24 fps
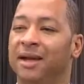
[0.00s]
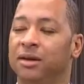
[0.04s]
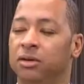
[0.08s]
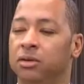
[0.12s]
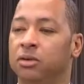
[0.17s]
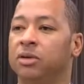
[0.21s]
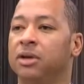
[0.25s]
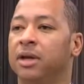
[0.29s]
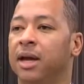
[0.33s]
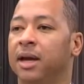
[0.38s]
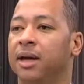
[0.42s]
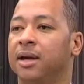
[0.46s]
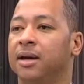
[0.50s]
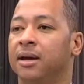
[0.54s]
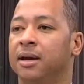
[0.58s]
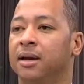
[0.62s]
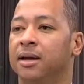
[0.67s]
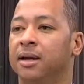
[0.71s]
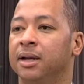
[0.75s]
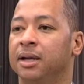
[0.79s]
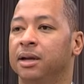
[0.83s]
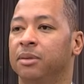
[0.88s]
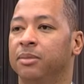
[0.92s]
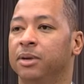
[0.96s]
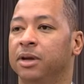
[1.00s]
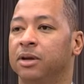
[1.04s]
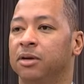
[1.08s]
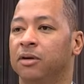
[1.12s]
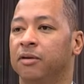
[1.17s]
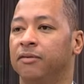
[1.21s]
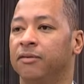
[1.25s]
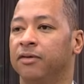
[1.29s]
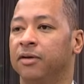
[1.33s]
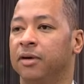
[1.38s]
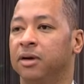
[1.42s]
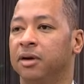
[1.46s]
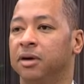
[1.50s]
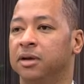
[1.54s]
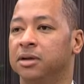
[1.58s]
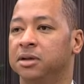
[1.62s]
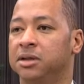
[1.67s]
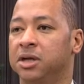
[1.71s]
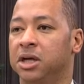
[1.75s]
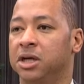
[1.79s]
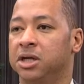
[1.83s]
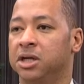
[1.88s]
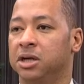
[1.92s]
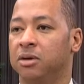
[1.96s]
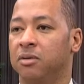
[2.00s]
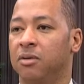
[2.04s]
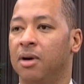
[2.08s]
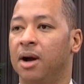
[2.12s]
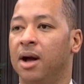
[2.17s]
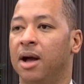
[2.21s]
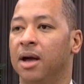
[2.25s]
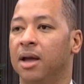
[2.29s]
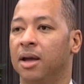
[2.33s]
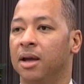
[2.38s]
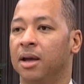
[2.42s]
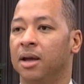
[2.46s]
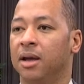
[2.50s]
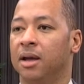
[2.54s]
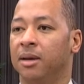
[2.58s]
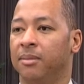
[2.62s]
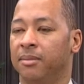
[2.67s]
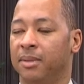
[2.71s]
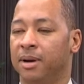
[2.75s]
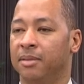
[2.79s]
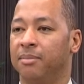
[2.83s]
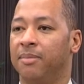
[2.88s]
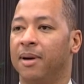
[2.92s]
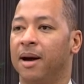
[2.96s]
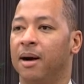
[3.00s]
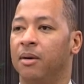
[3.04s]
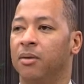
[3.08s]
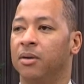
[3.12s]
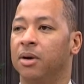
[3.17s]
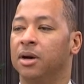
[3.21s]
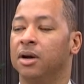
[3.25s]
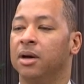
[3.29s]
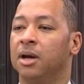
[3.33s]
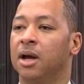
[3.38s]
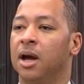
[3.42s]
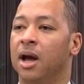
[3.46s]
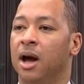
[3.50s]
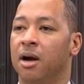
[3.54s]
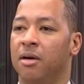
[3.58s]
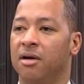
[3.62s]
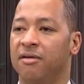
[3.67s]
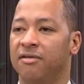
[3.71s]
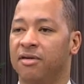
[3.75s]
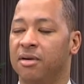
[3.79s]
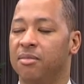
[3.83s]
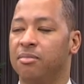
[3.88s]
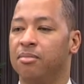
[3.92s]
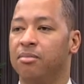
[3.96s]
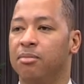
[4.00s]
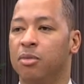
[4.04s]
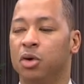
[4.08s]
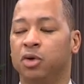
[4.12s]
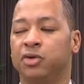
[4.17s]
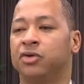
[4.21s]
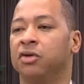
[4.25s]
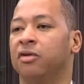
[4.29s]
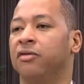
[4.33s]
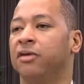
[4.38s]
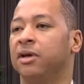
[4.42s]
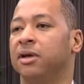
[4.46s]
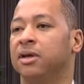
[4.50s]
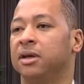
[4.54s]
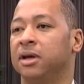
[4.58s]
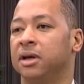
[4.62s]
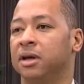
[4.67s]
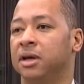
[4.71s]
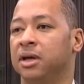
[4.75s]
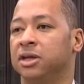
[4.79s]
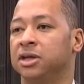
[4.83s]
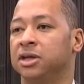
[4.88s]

do take a little bit of uh, Seychellois manpower, however, most of it uh,